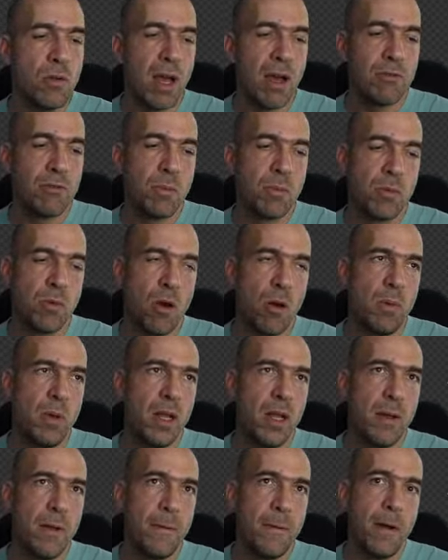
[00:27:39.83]
You have to
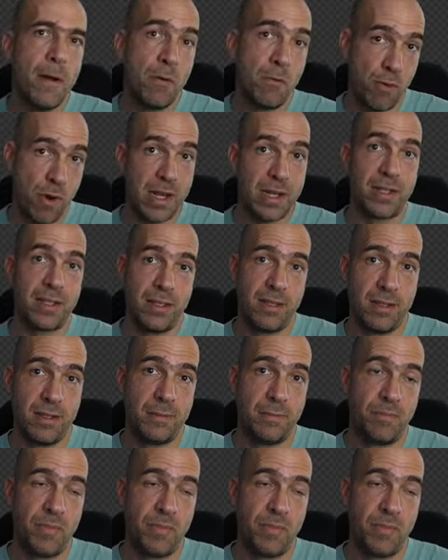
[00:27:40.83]
probably rest.